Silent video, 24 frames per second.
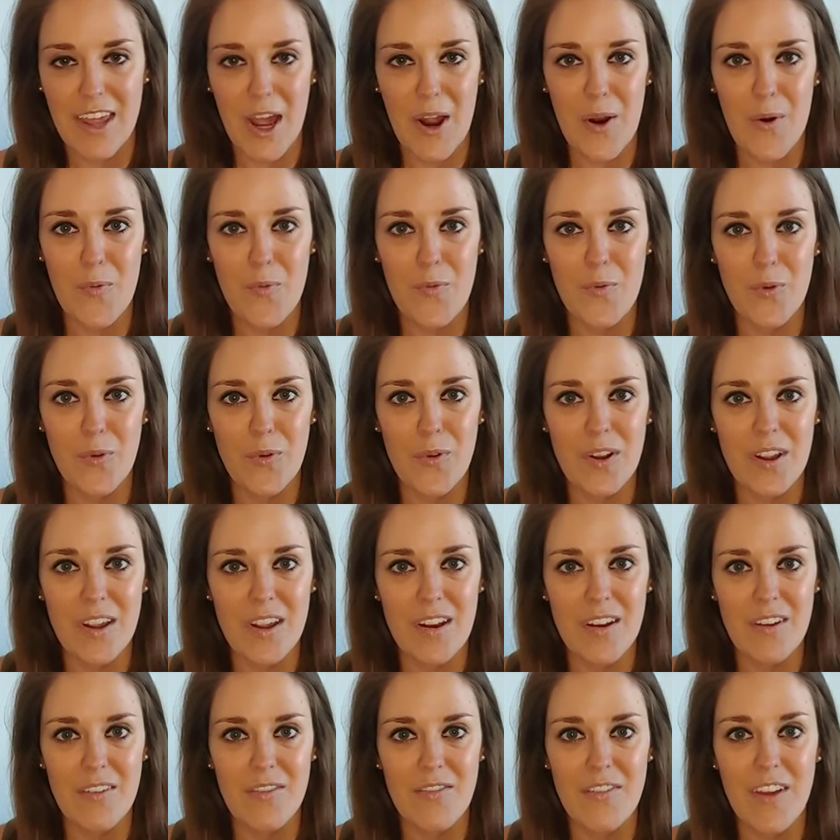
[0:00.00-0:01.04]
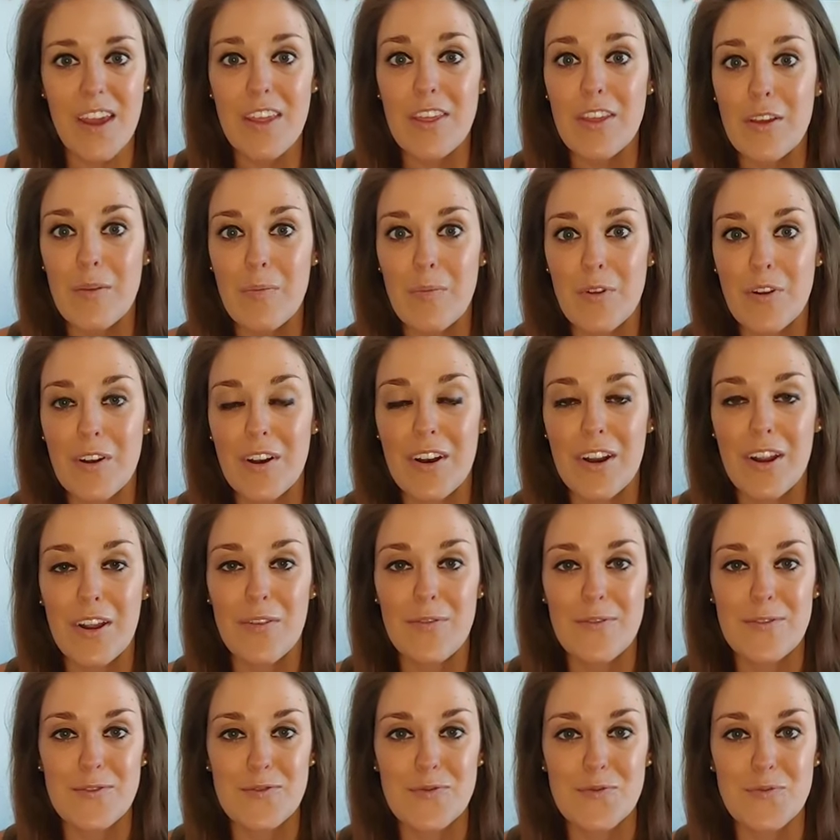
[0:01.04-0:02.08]
that rooted faith community
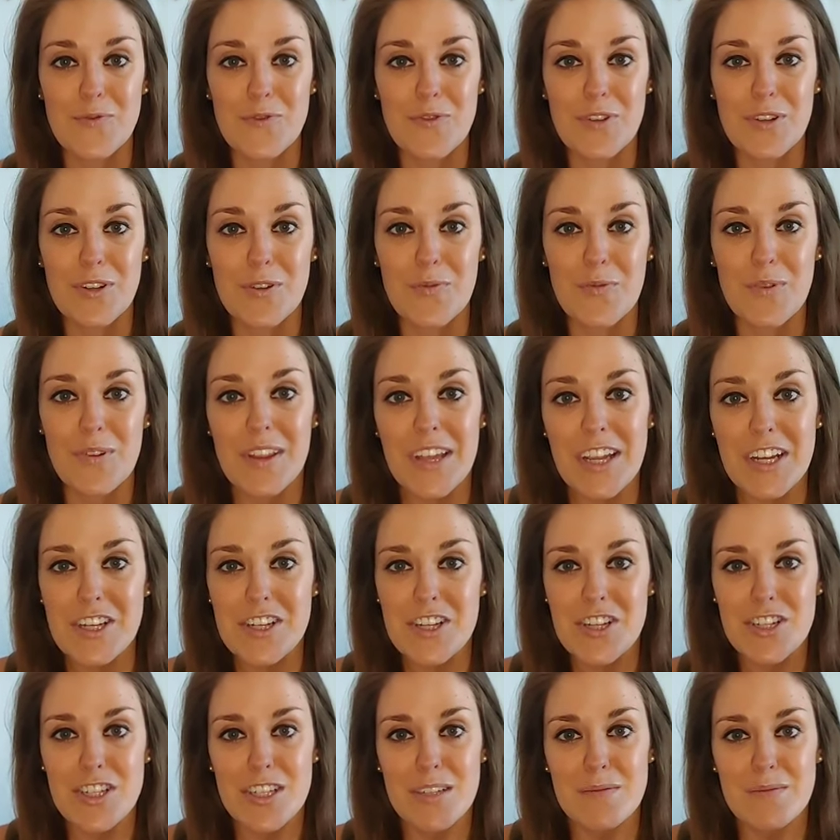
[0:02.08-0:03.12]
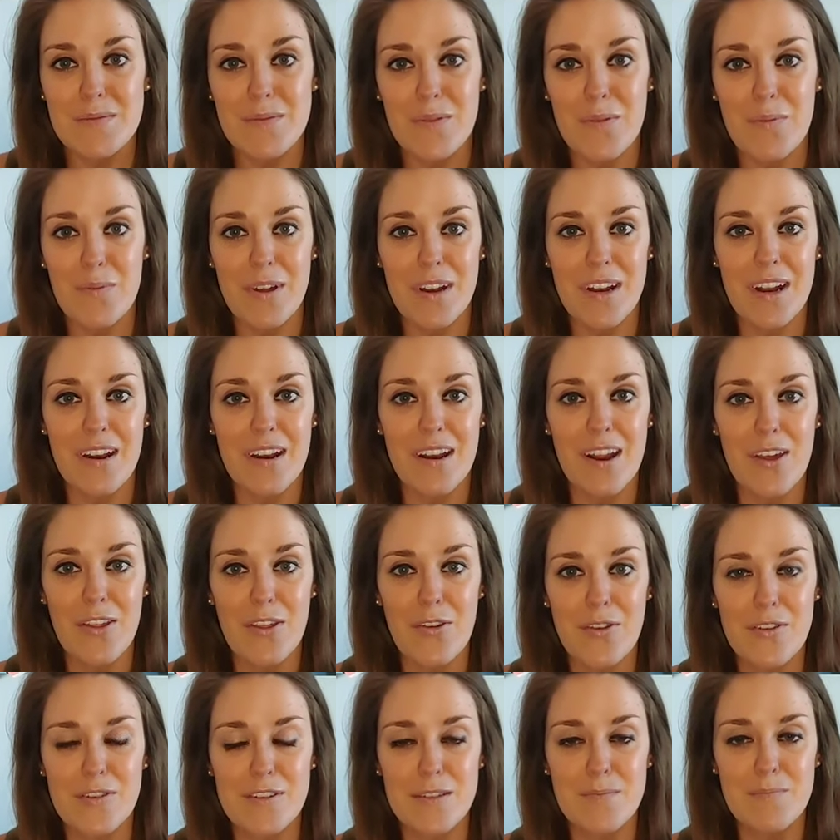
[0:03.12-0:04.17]
and those rooted relationships with one
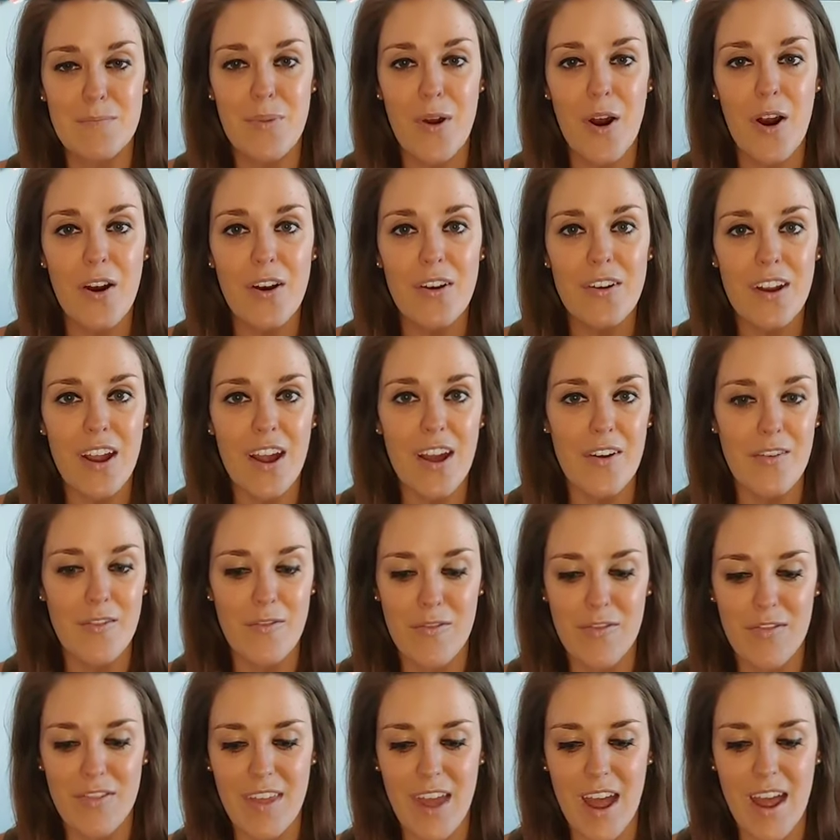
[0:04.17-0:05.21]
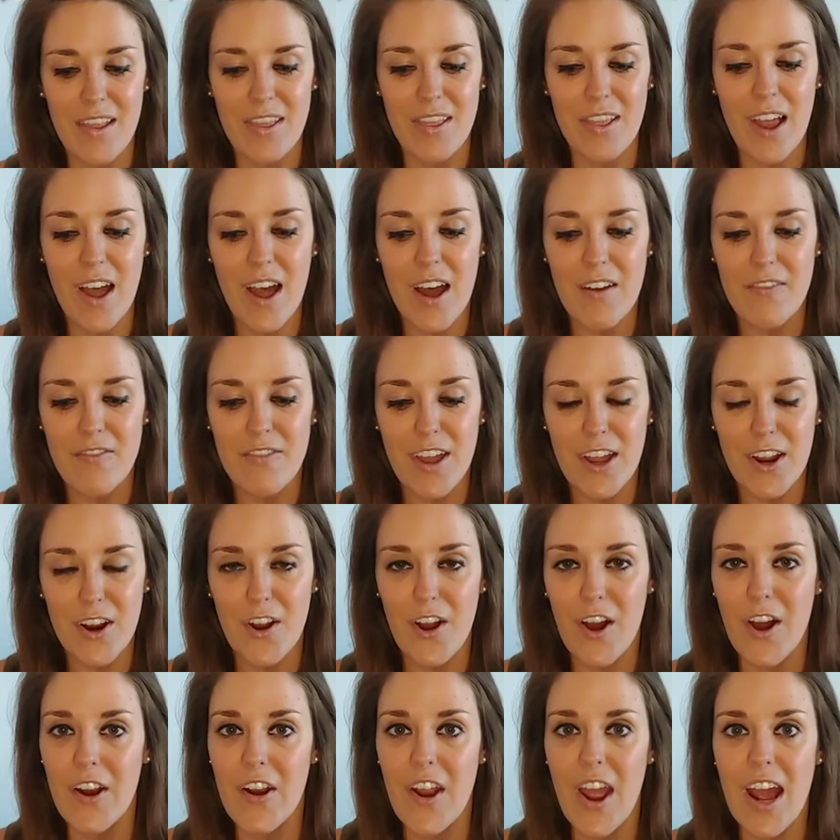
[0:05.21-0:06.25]
another is part of that love that
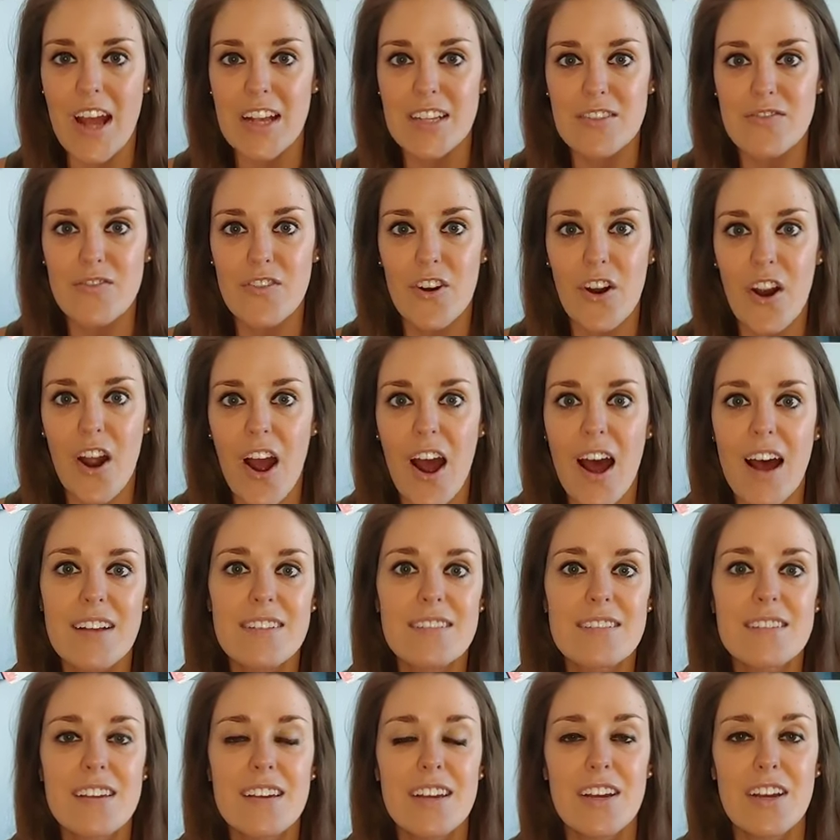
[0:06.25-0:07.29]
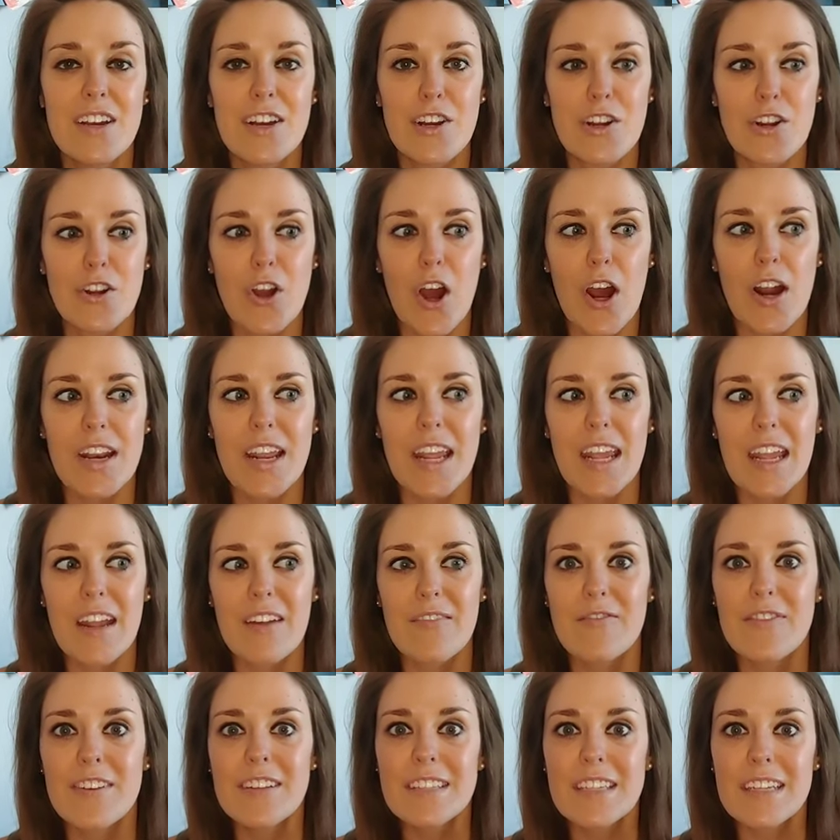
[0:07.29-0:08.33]
God has for us. God
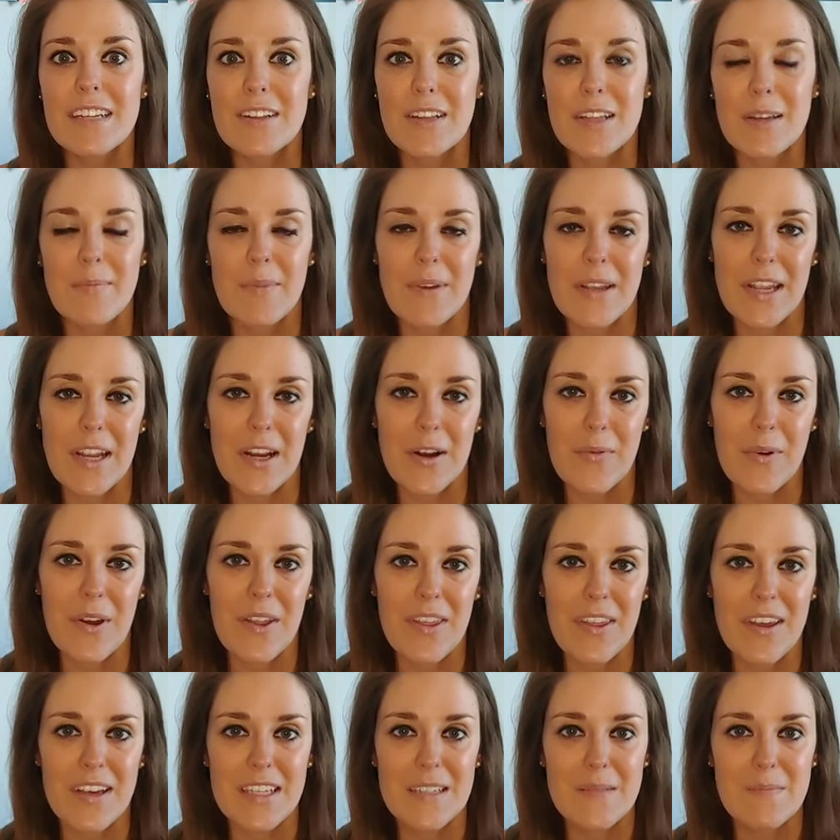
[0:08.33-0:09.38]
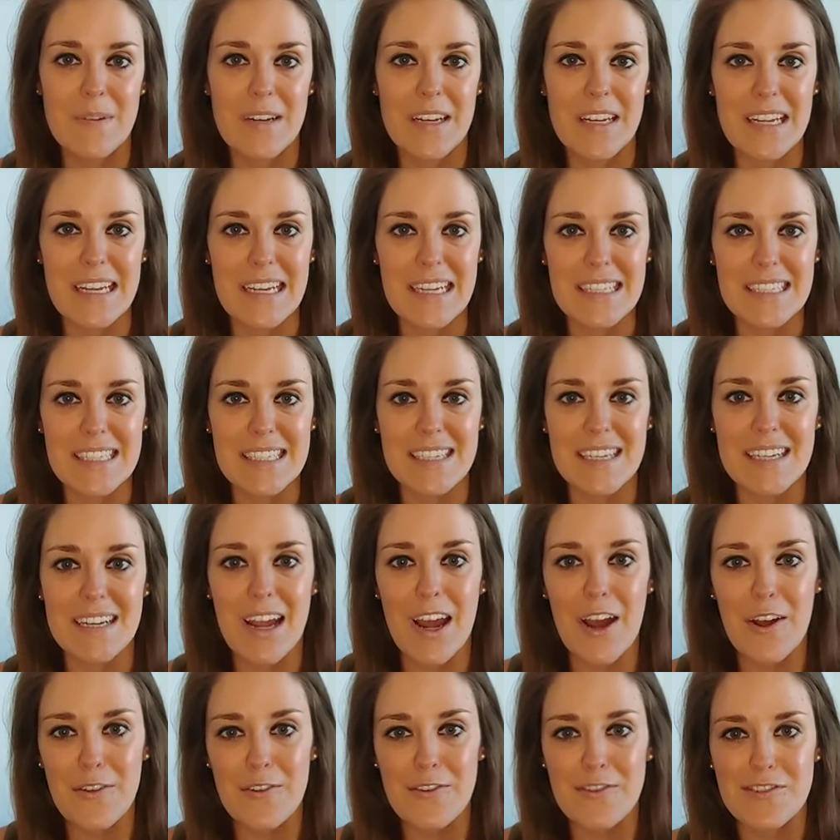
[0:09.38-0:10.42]
can't physically be here with us, but he can send
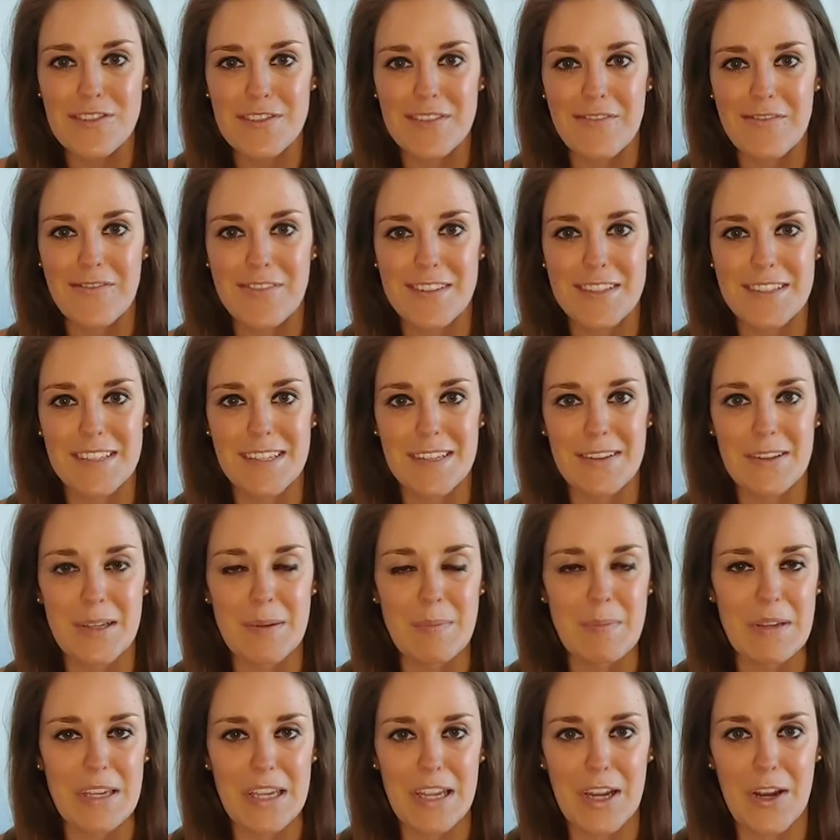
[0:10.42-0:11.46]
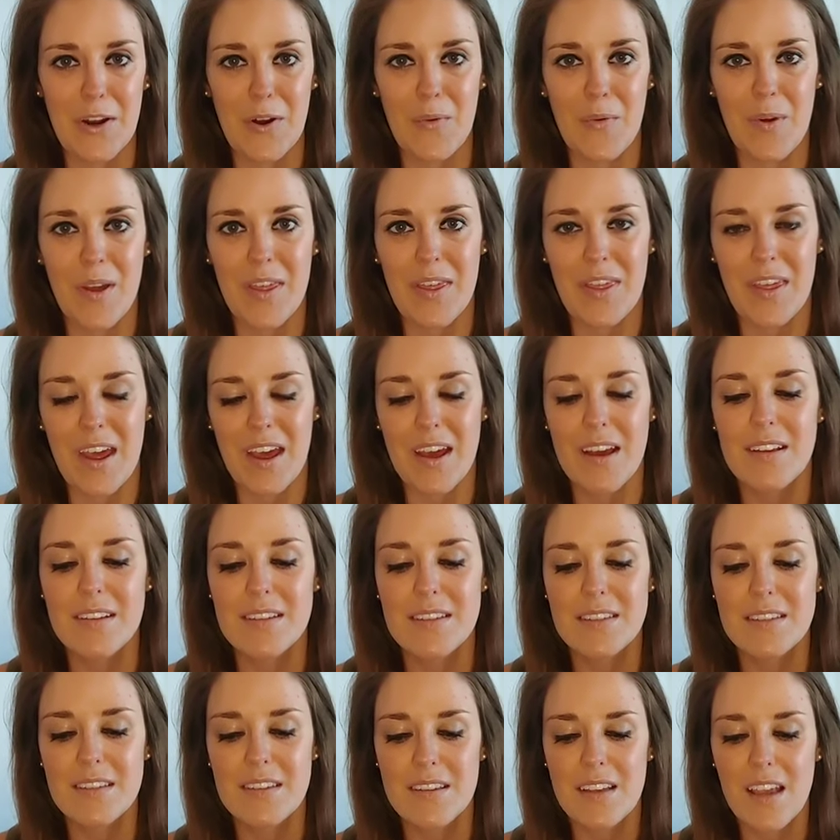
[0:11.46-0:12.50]
others to physically be here with
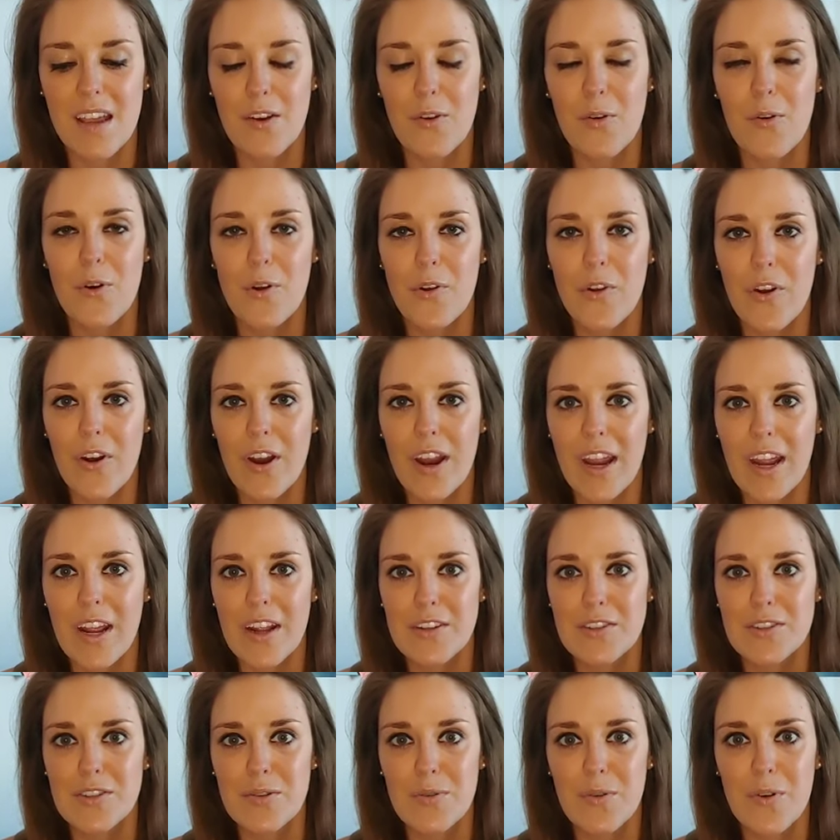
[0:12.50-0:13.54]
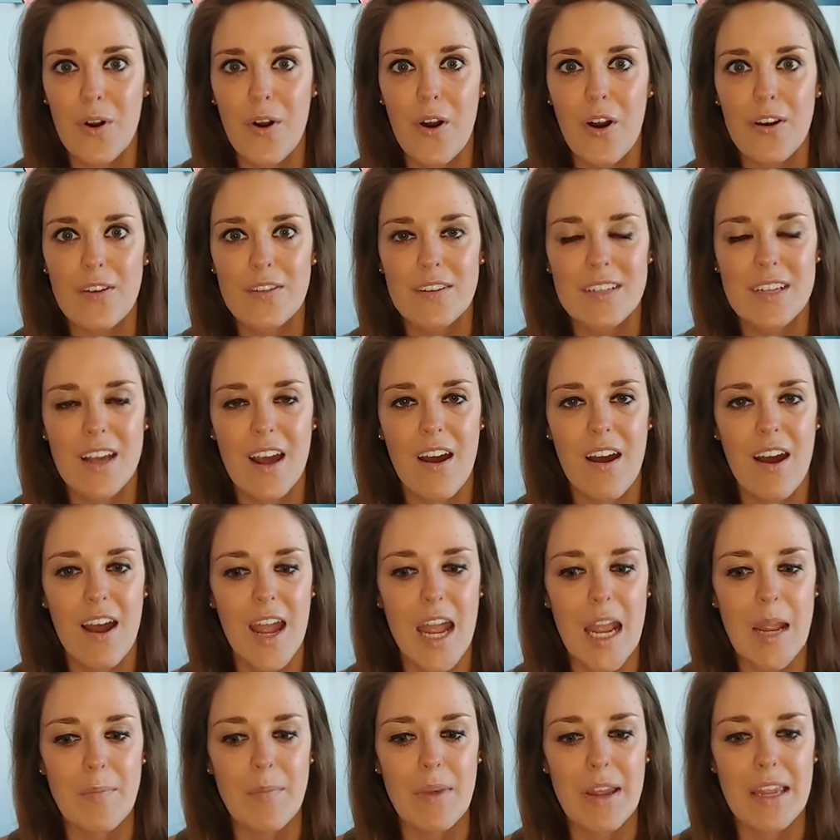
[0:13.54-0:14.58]
us and hold our hands through a hard
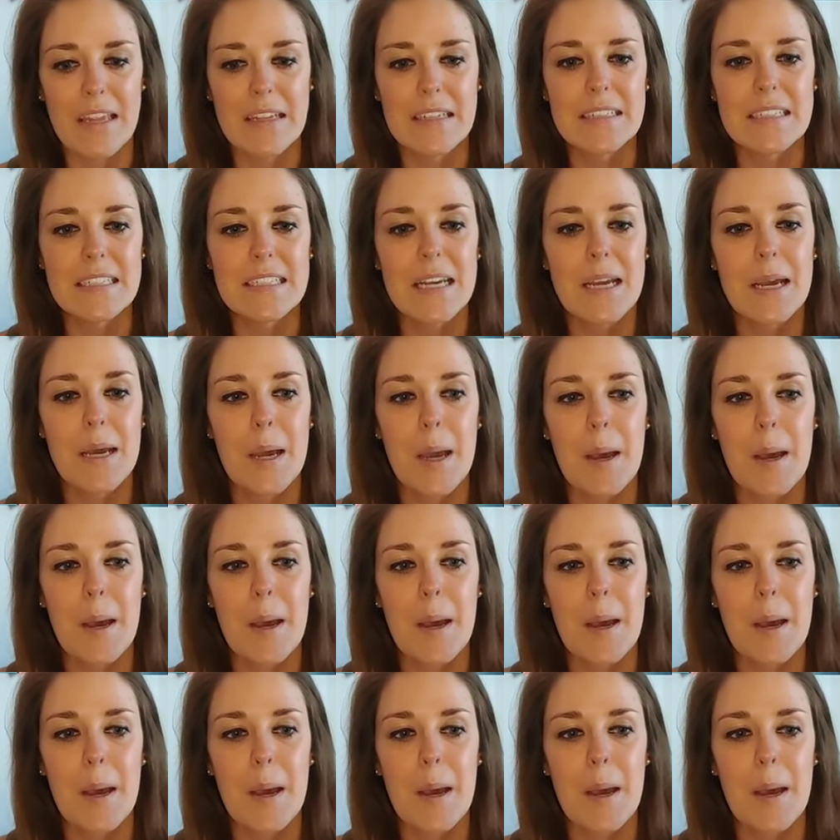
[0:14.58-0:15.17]
time and